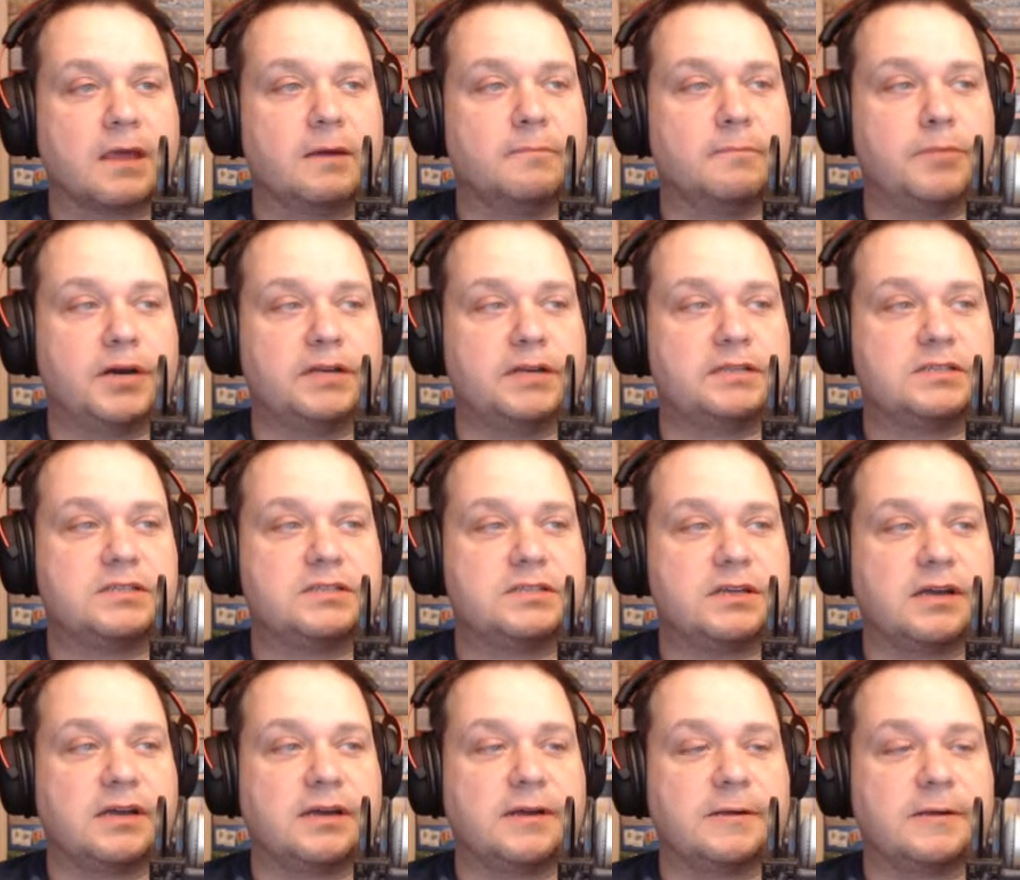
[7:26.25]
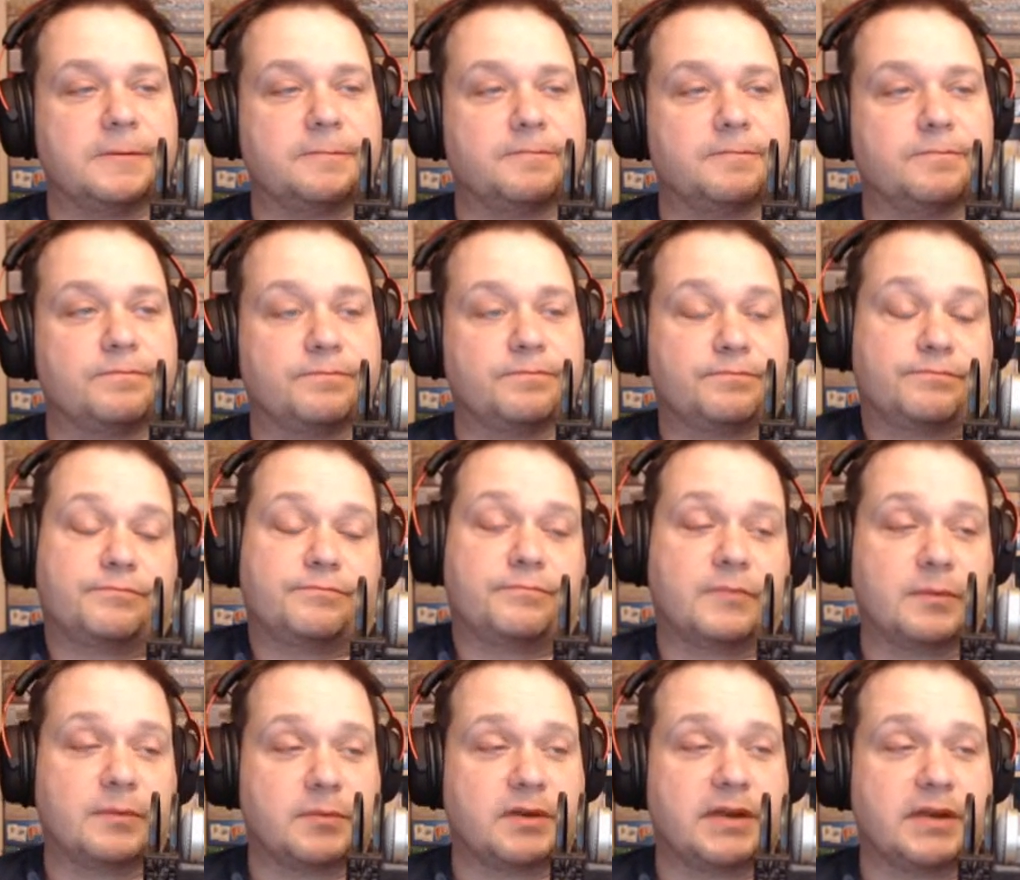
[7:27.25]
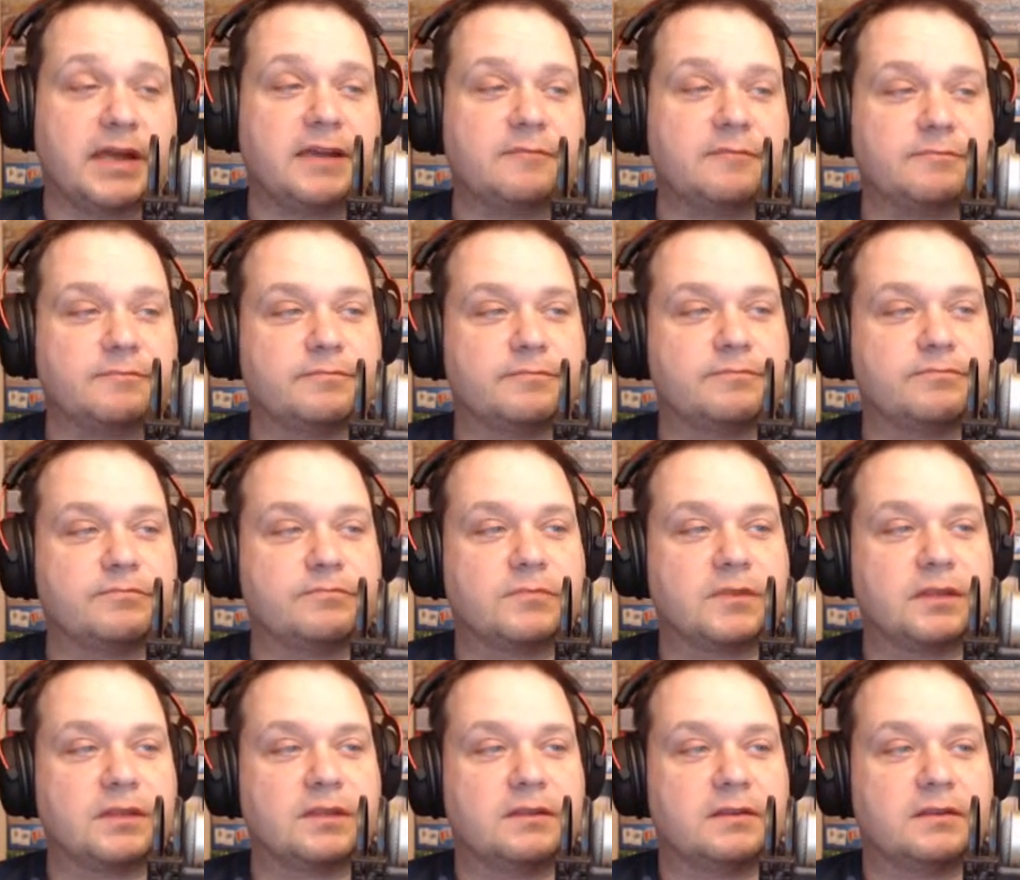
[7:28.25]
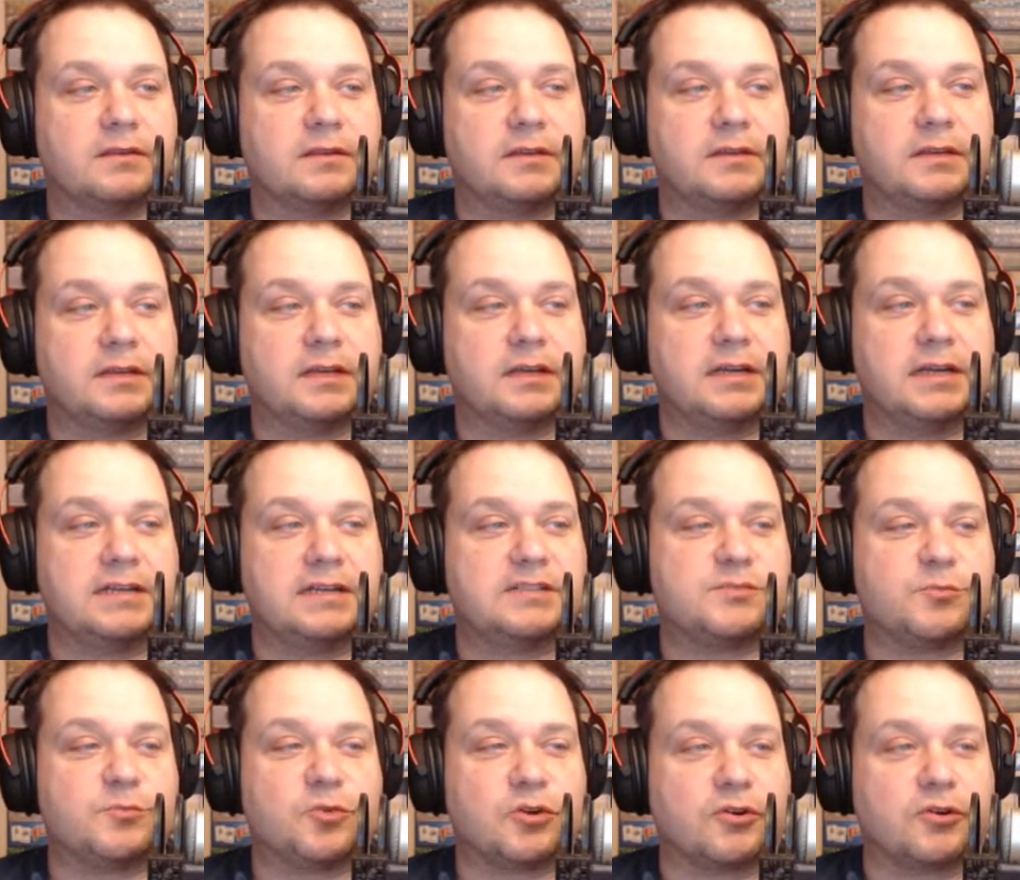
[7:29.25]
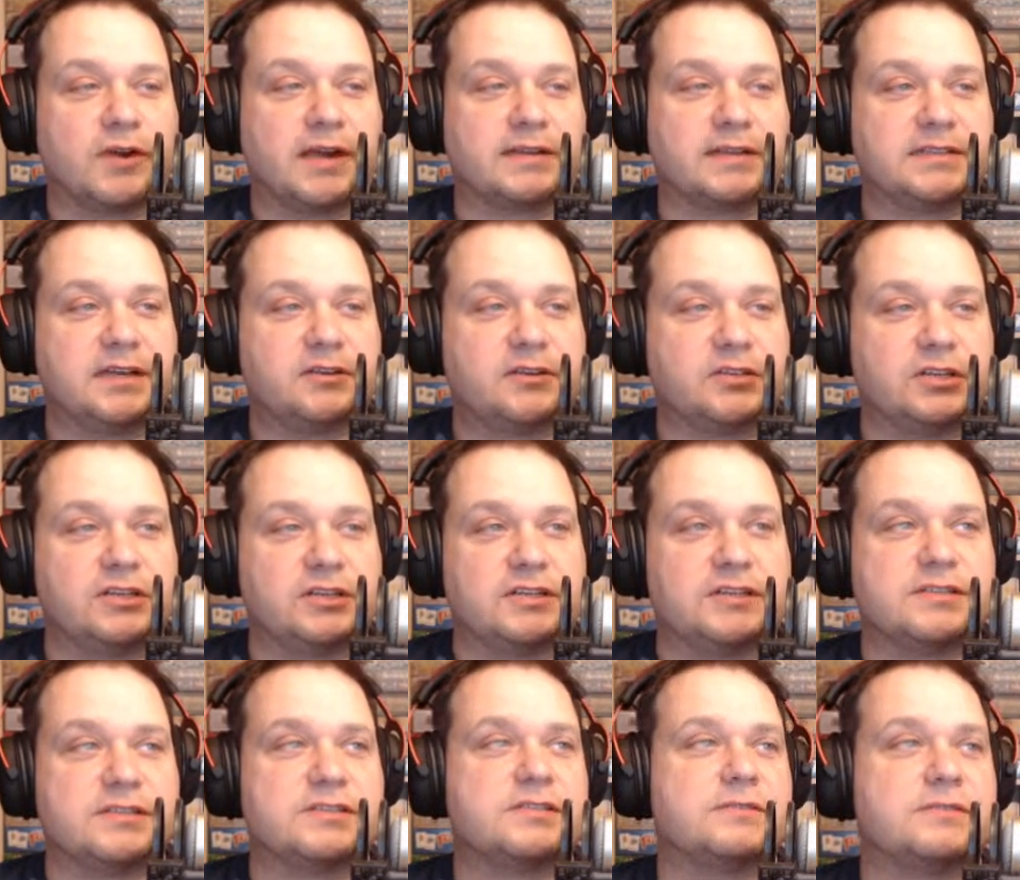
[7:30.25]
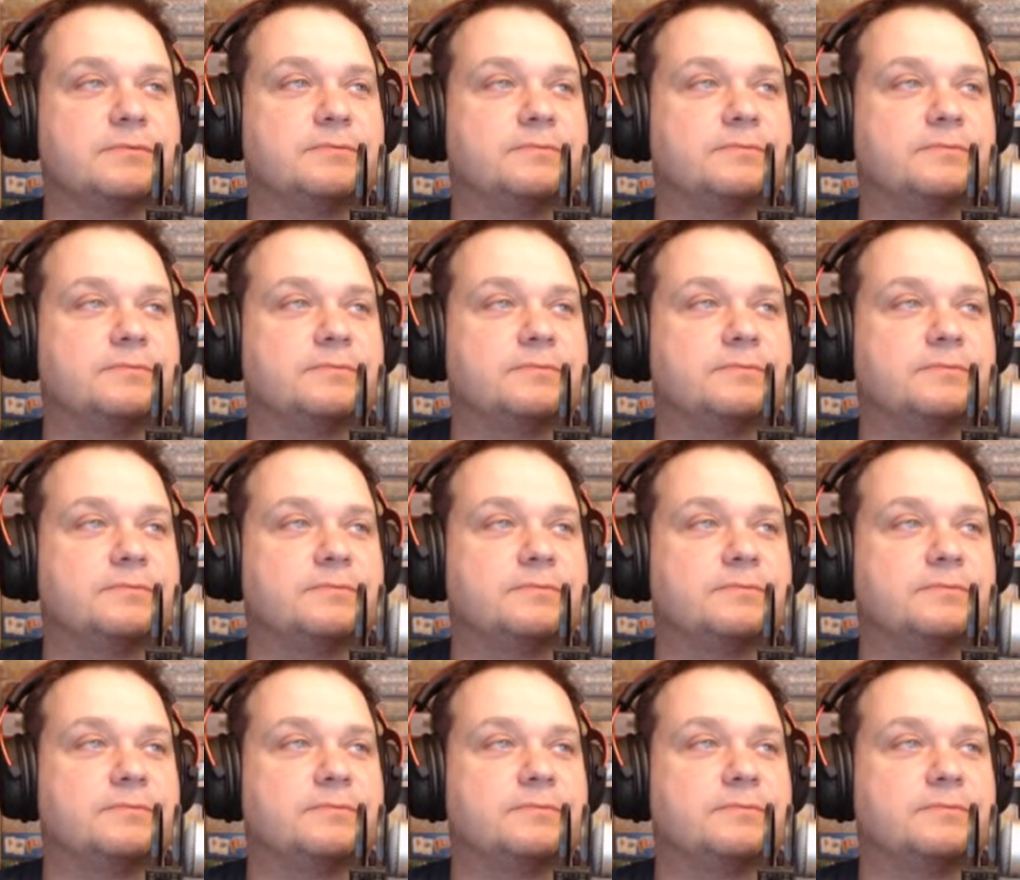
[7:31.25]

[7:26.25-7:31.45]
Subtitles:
but hey, it's more Crackdown goodness.